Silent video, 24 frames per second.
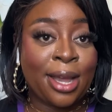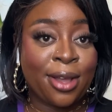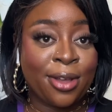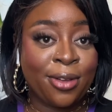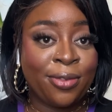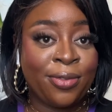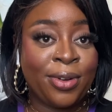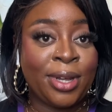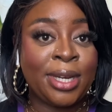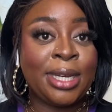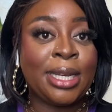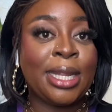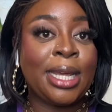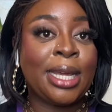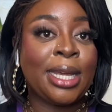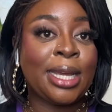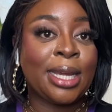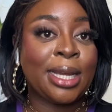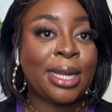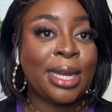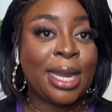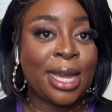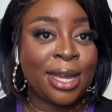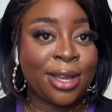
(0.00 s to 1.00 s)
of funding,
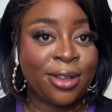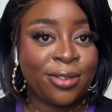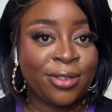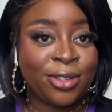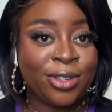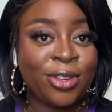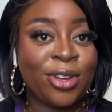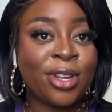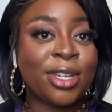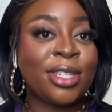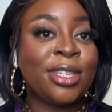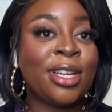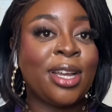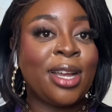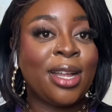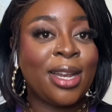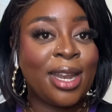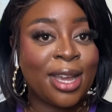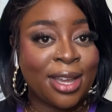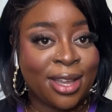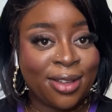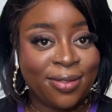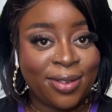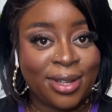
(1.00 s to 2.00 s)
lack of structure,
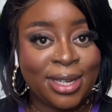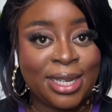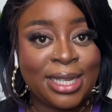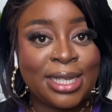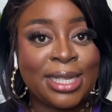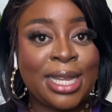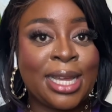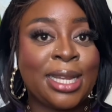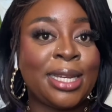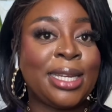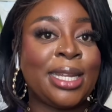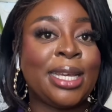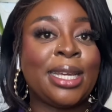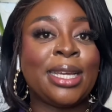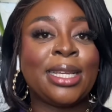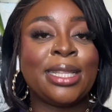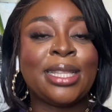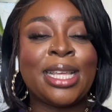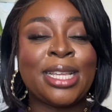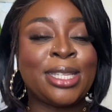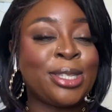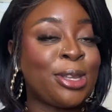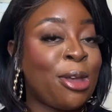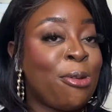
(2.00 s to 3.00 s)
lack of understanding.
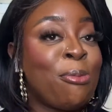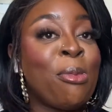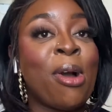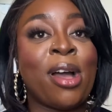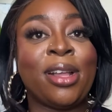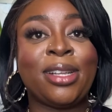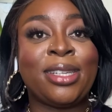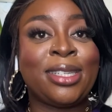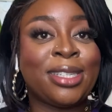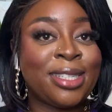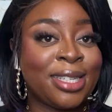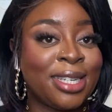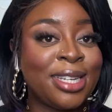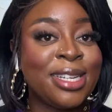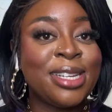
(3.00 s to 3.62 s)
There's so much,